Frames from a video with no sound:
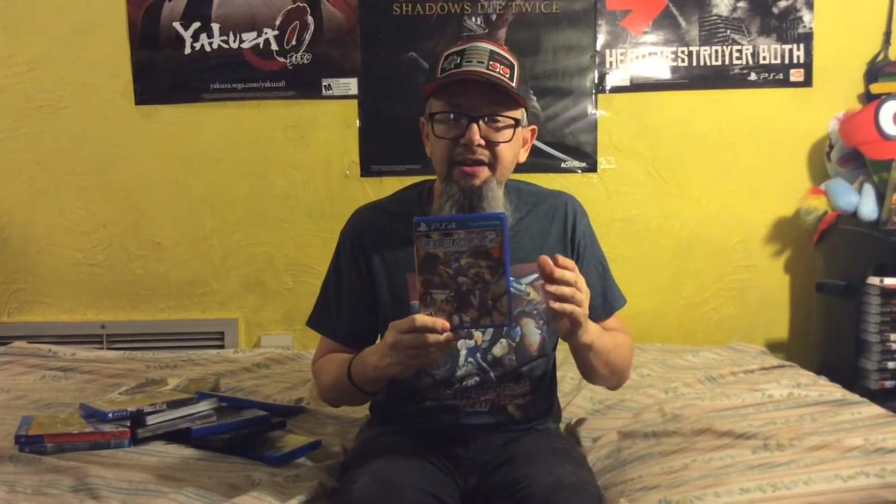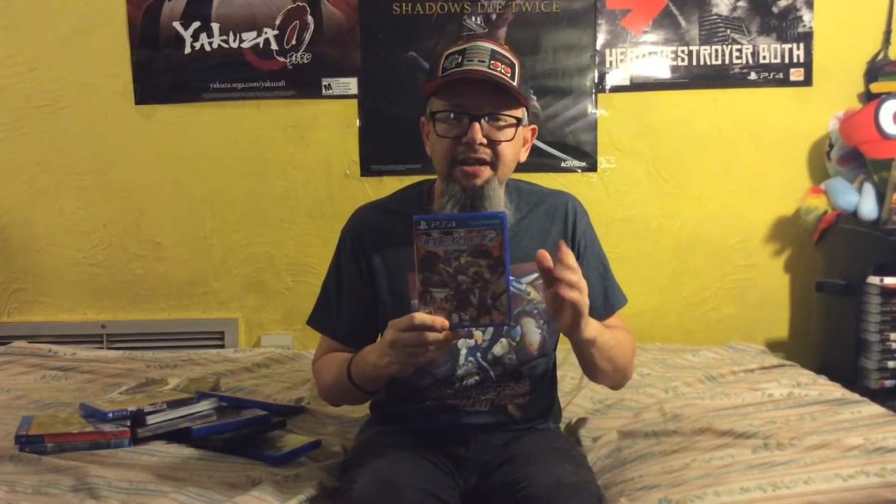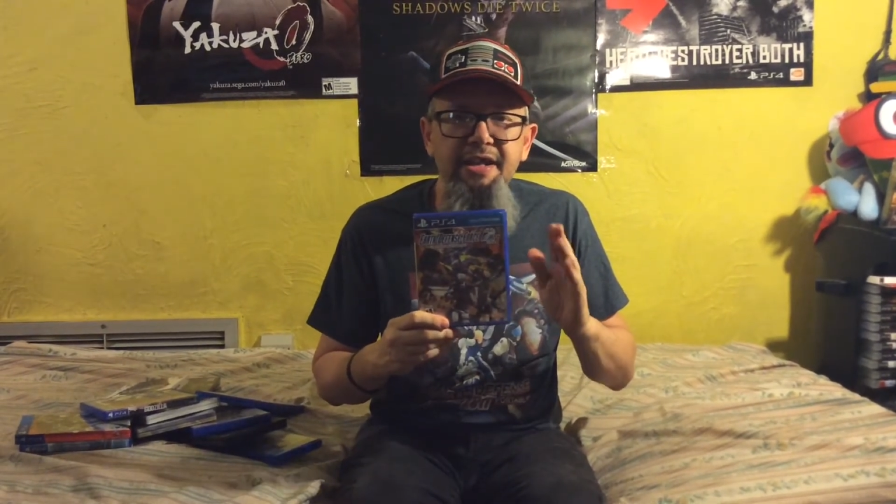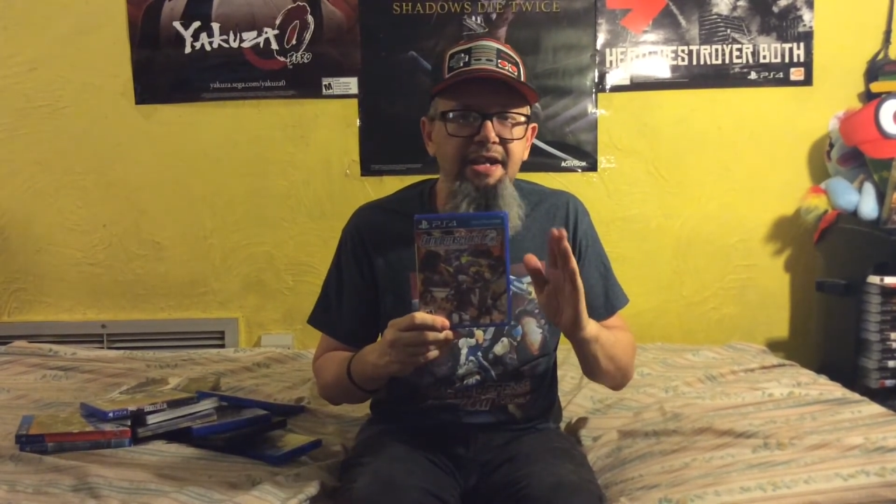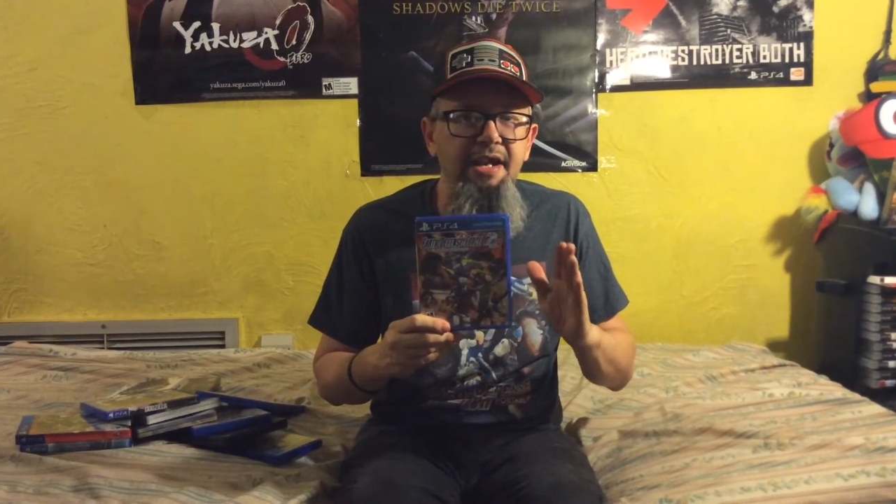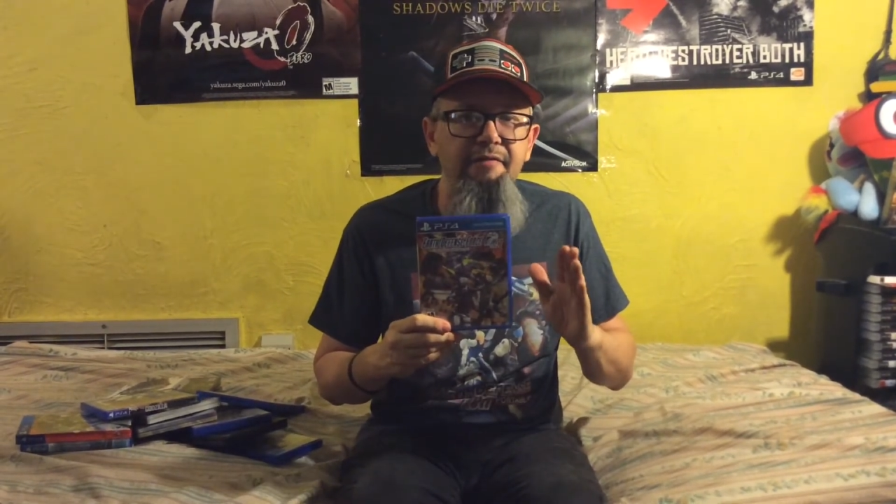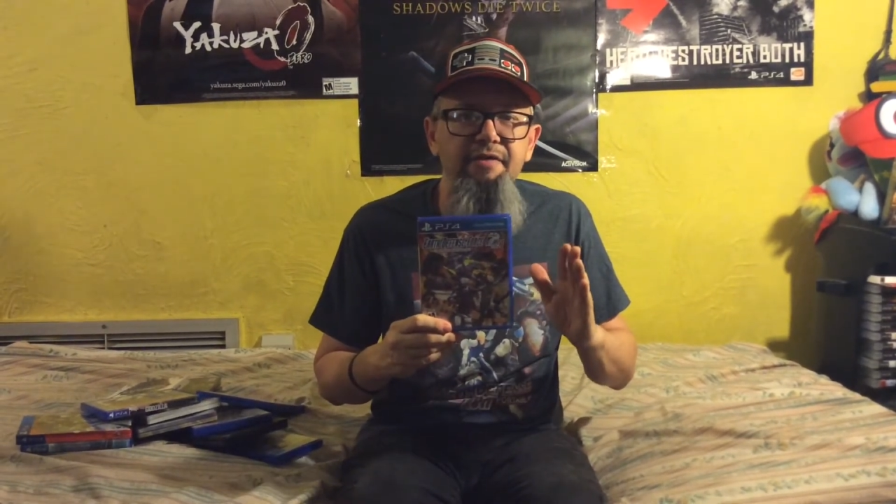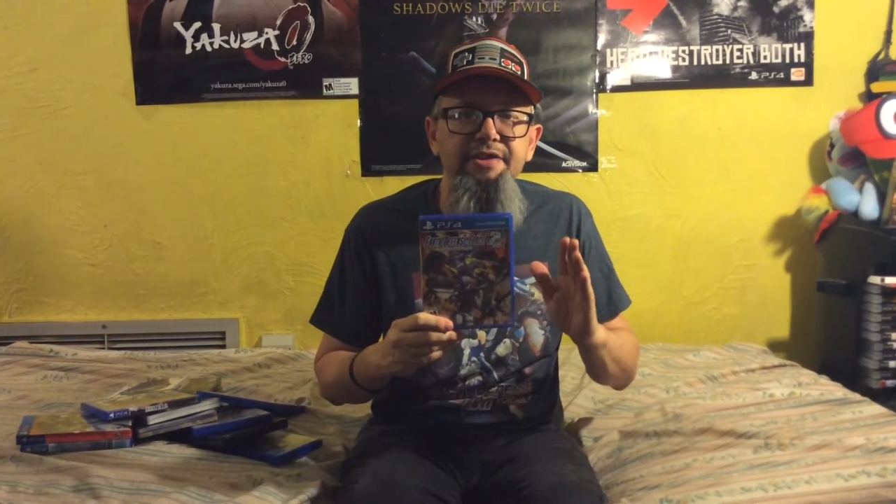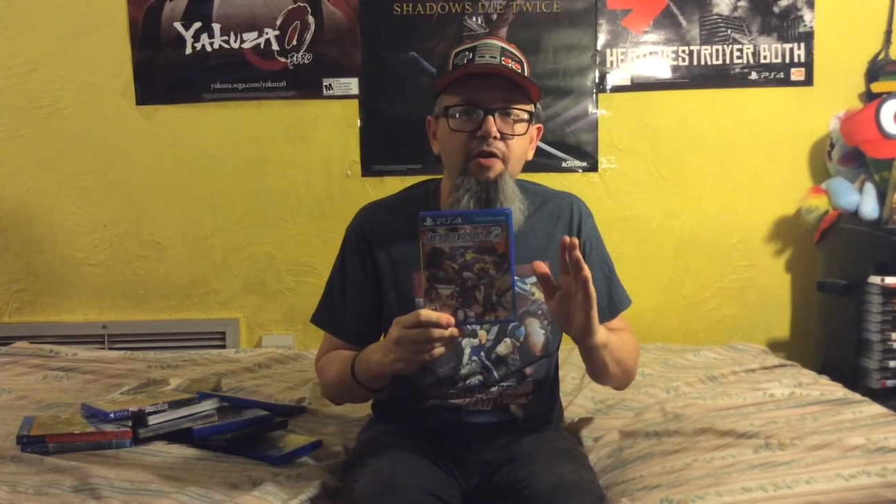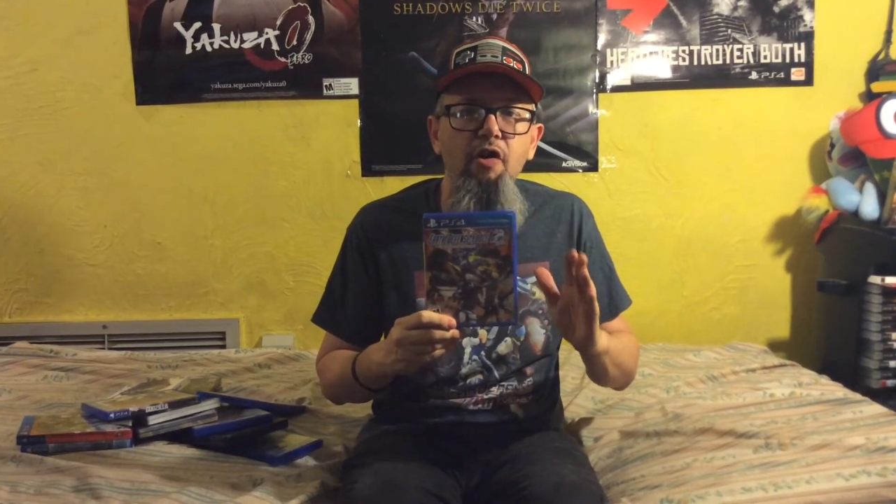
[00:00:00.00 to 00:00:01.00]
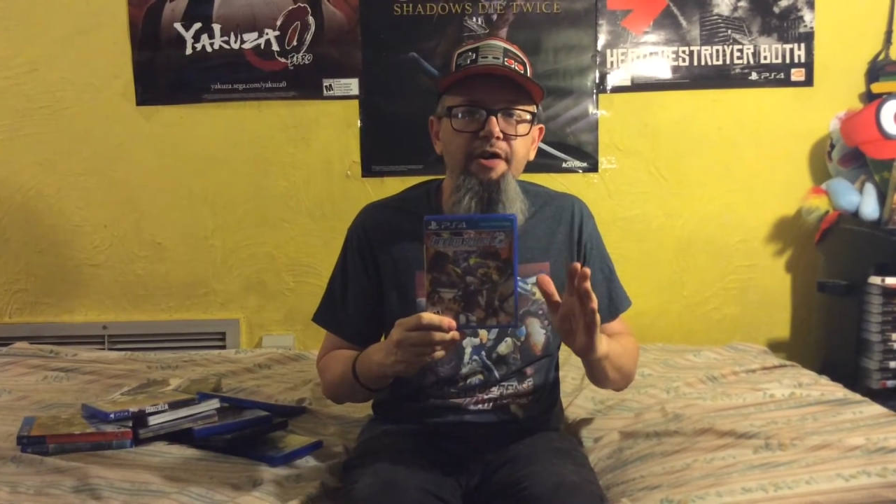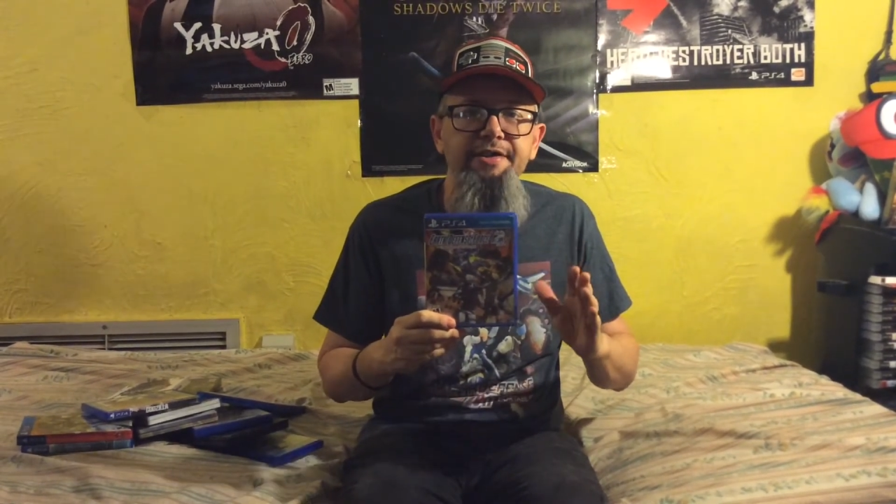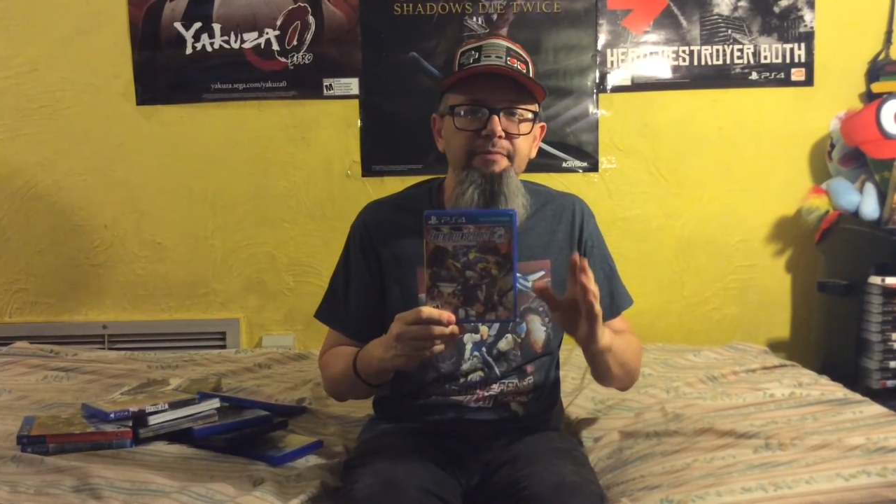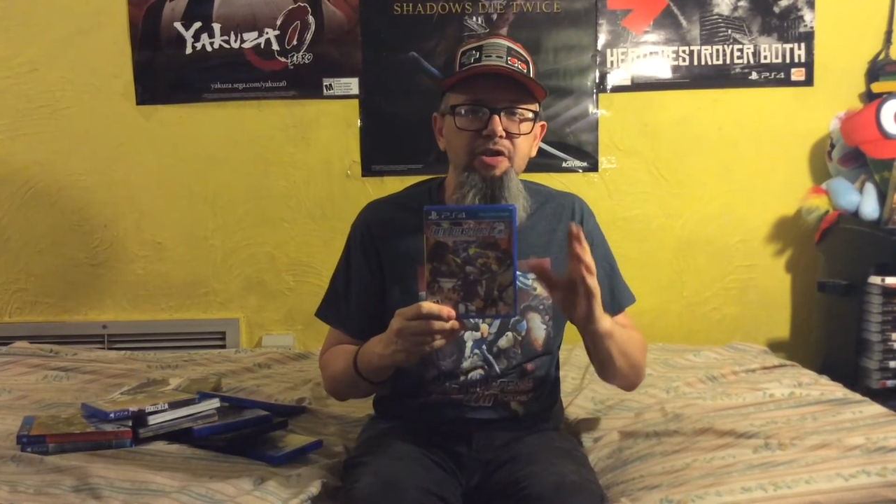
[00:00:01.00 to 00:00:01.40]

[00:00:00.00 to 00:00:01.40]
EDF is awesome.